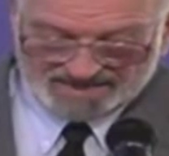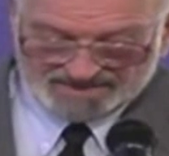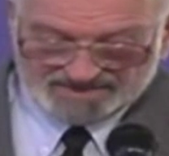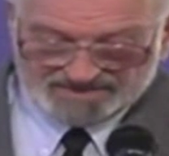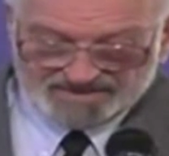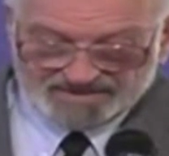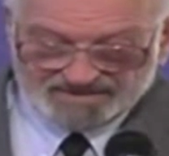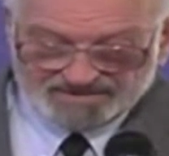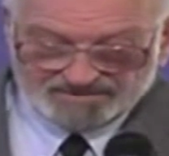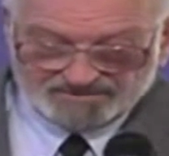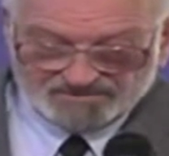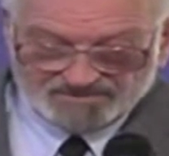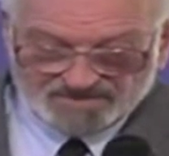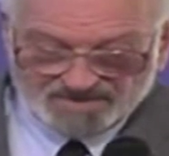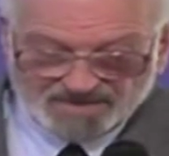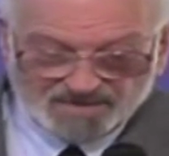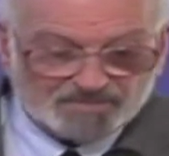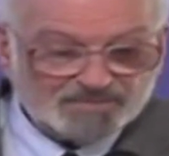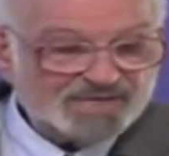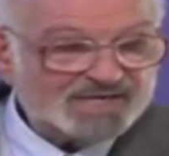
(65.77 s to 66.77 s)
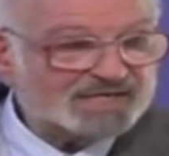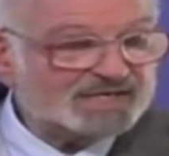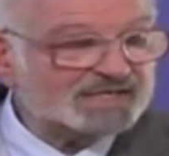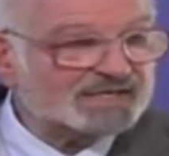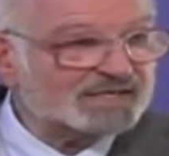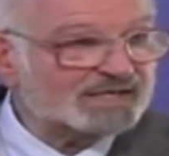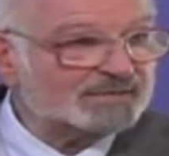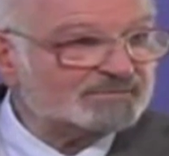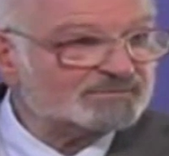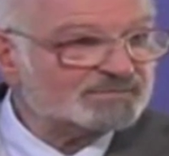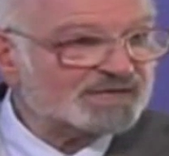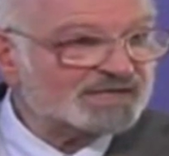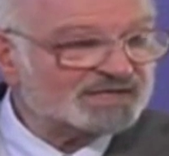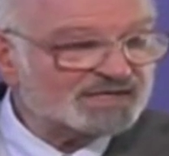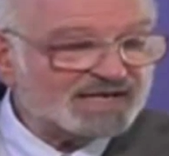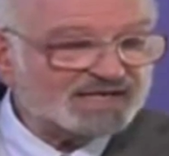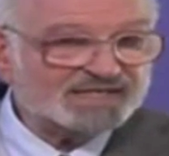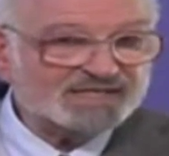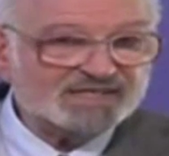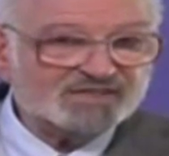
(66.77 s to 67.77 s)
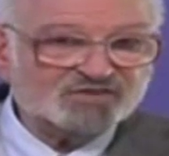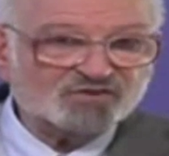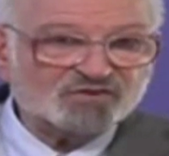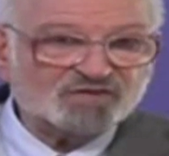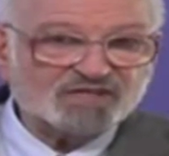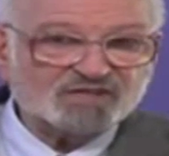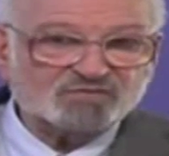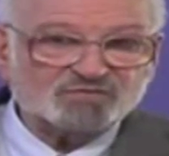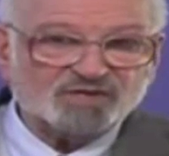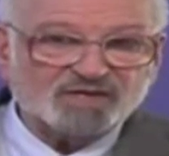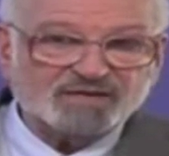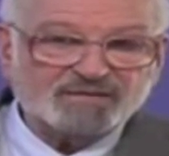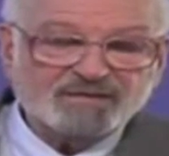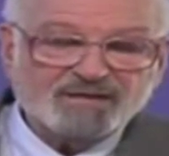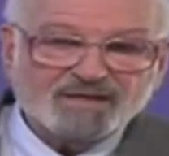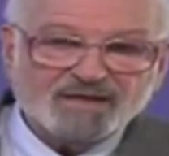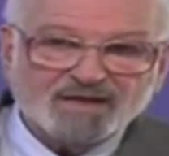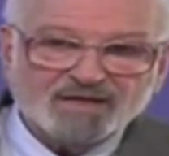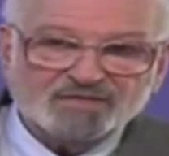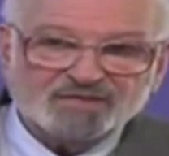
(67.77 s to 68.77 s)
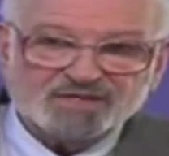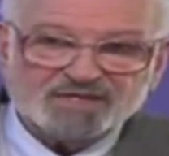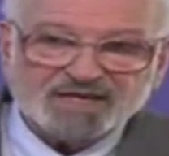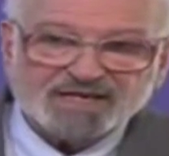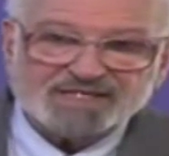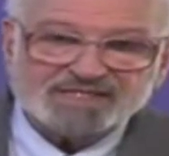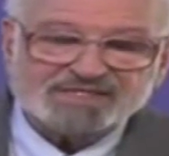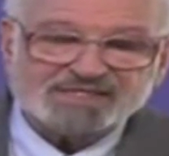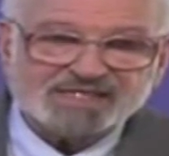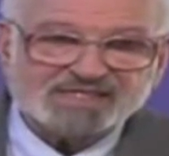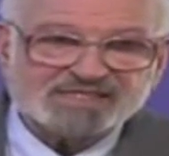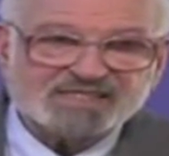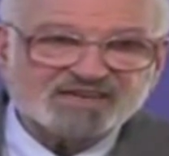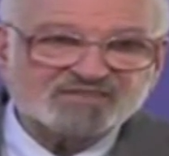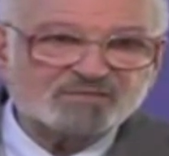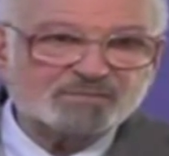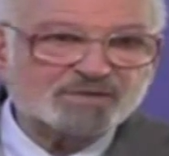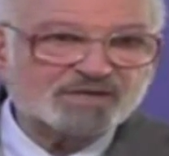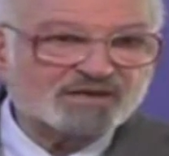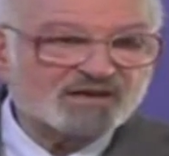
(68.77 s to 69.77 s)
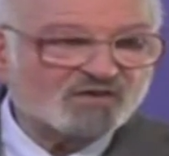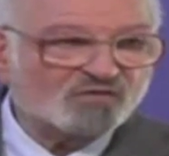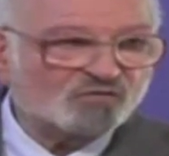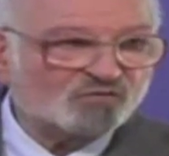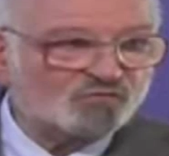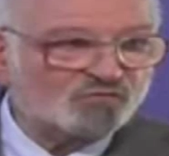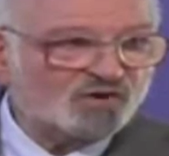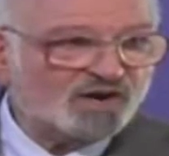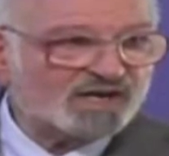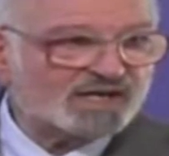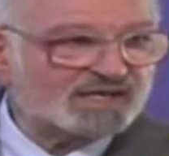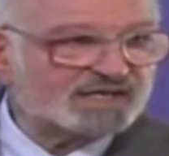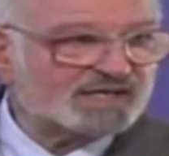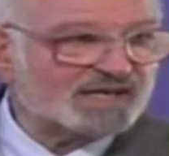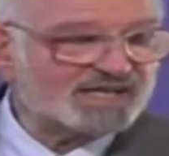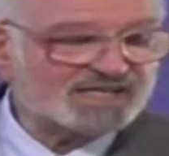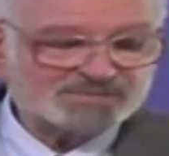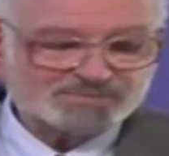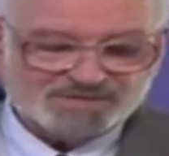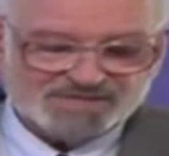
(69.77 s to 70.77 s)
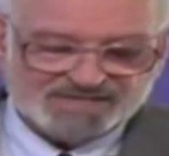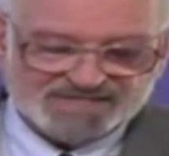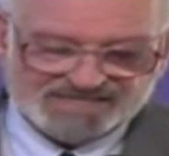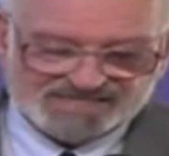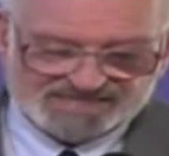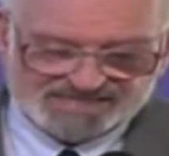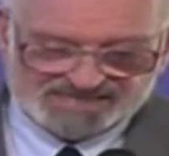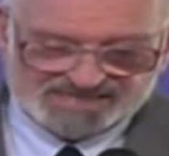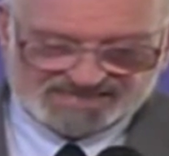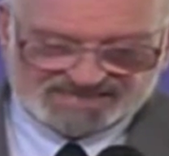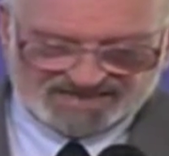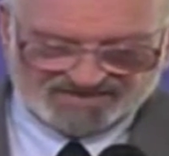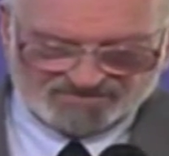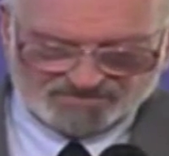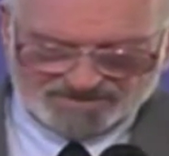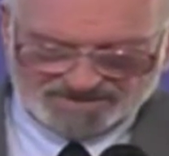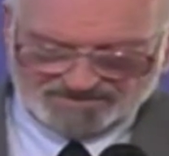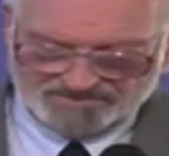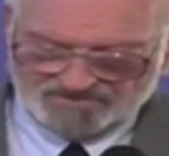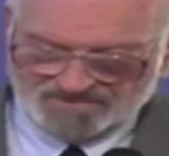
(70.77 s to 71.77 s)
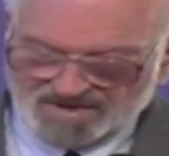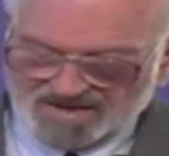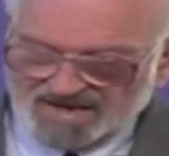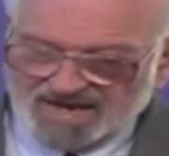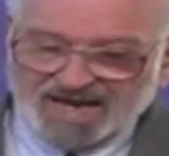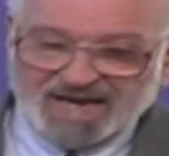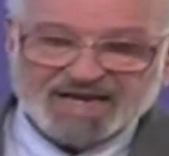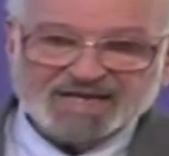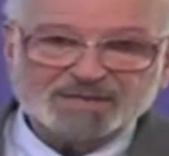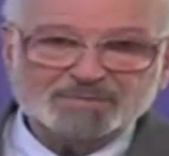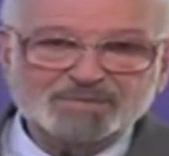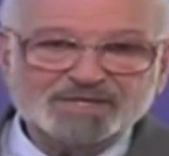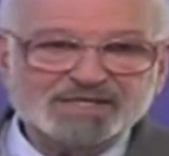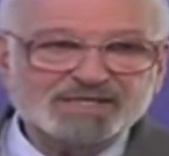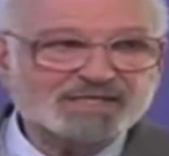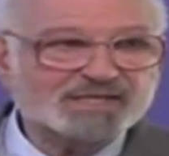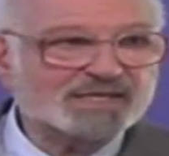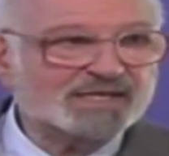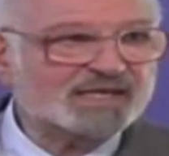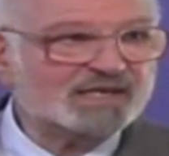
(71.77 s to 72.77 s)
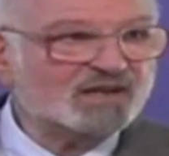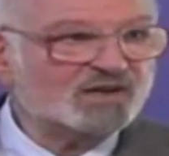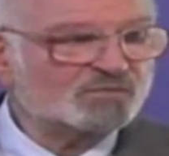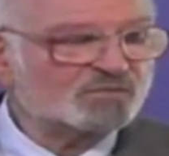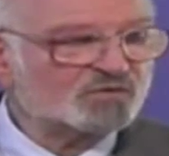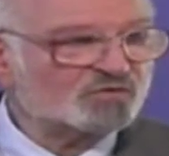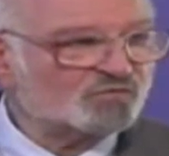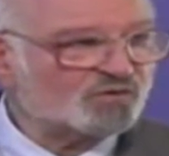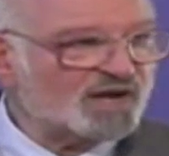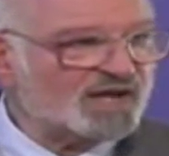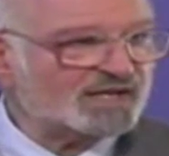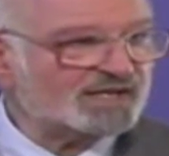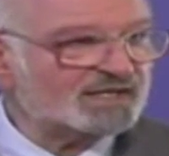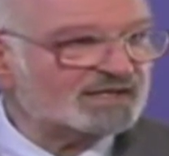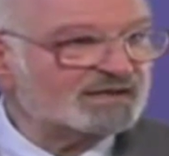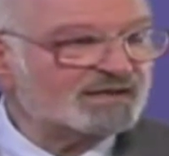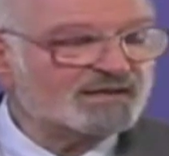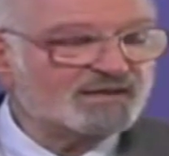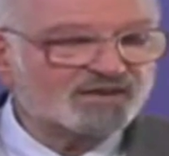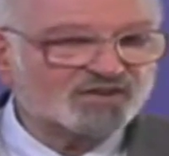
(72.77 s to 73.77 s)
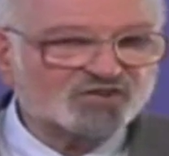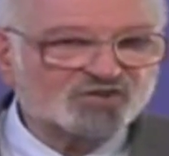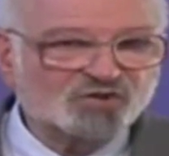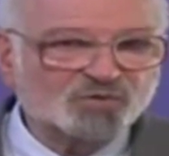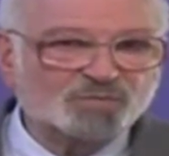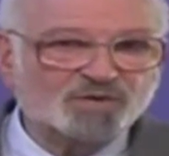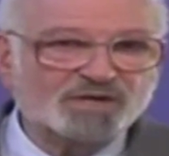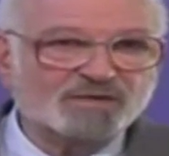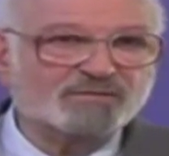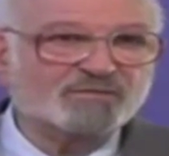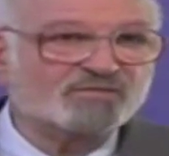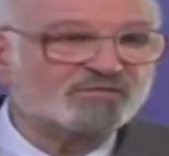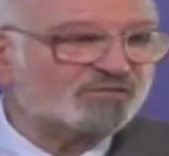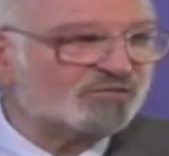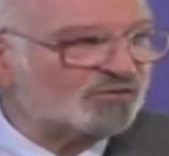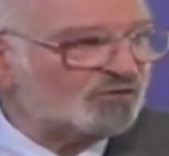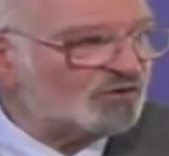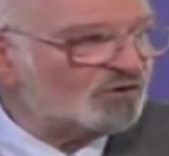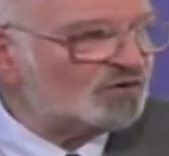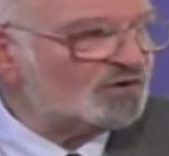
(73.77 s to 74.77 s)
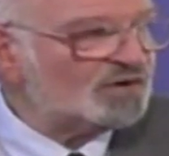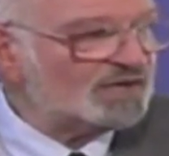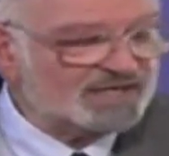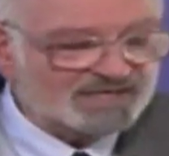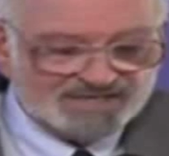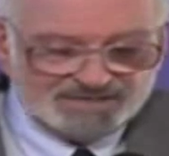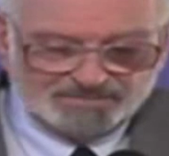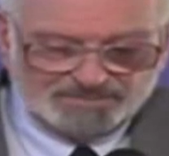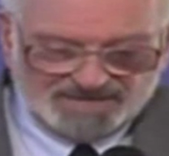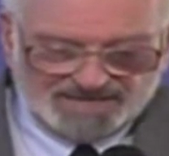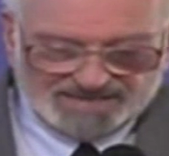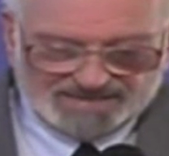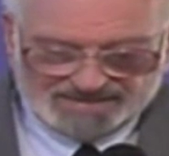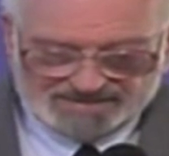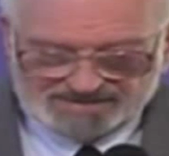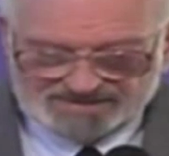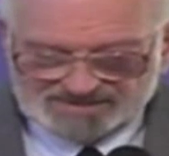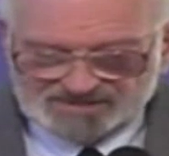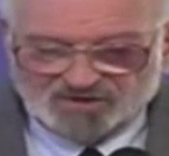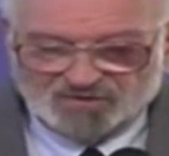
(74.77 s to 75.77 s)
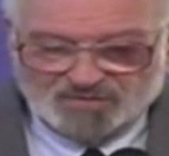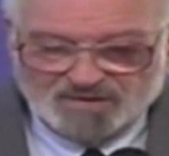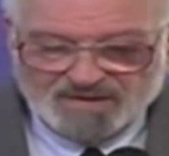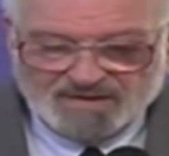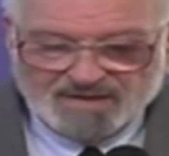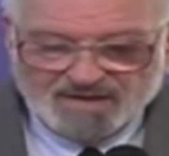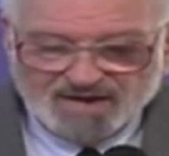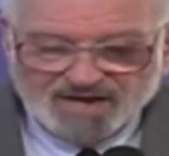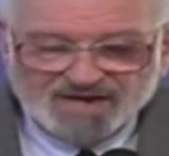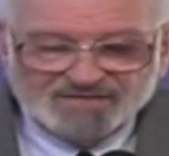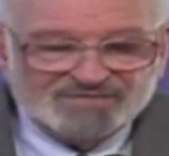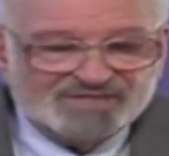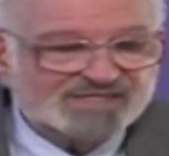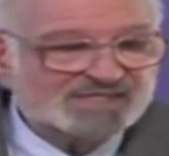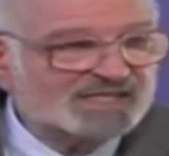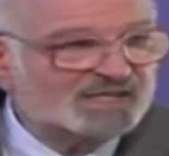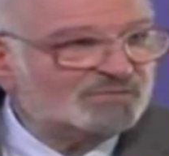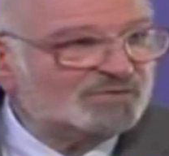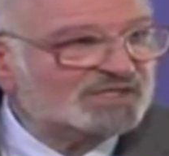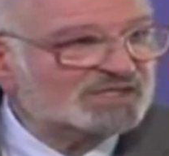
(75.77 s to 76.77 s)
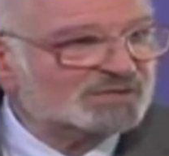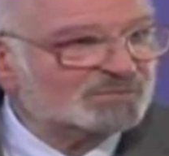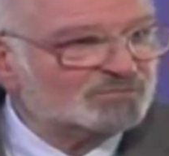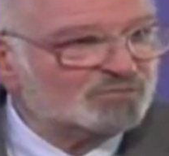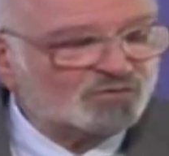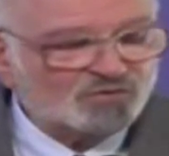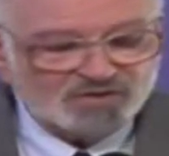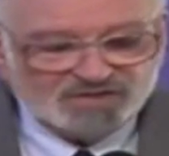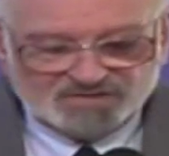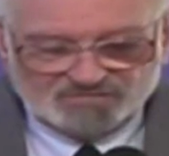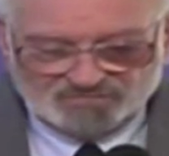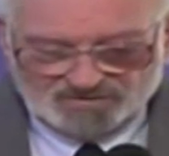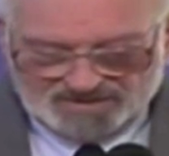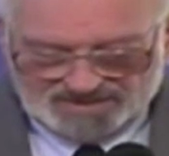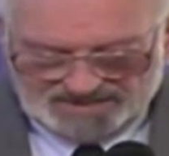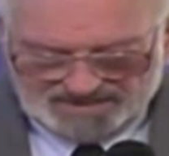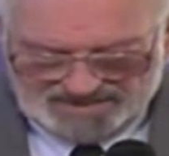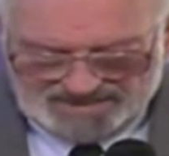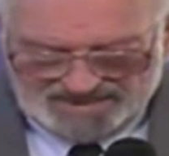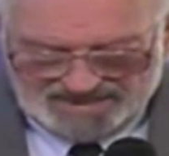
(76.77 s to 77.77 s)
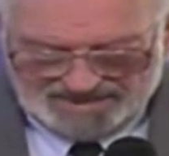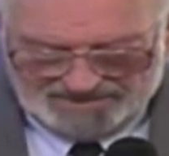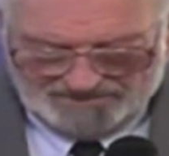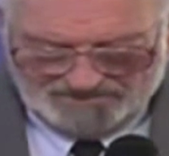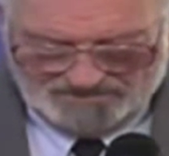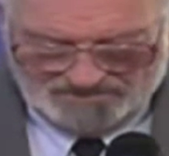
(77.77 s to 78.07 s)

And immediately, in 1933, the United States government recognized Batista's government and immediately granted Cuba full independence. So obviously we supported what he had